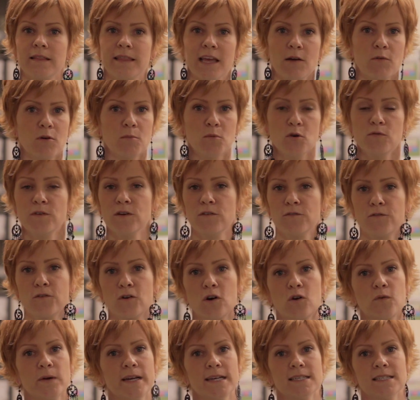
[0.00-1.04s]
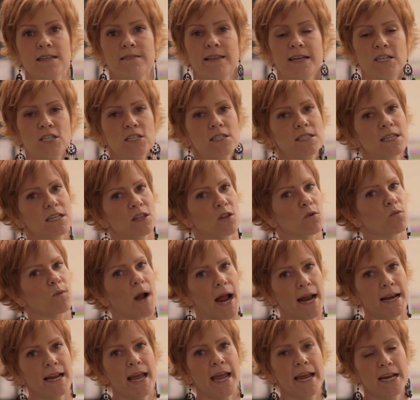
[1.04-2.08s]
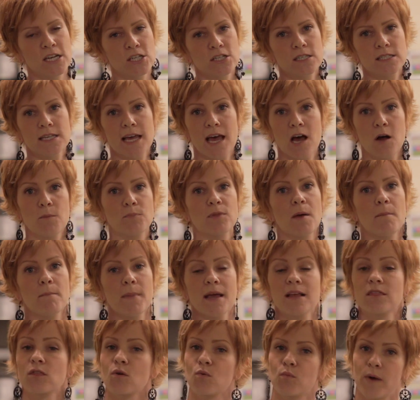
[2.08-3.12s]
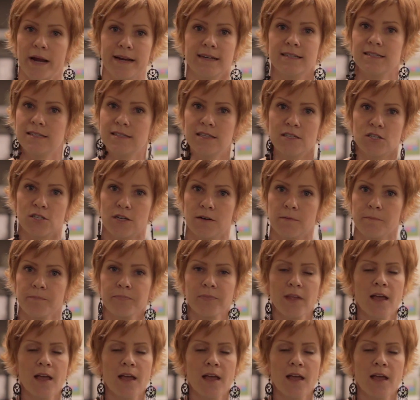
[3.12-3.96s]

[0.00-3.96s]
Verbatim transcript: They were moving for a reason. They just need the right agent to help them make the right decision.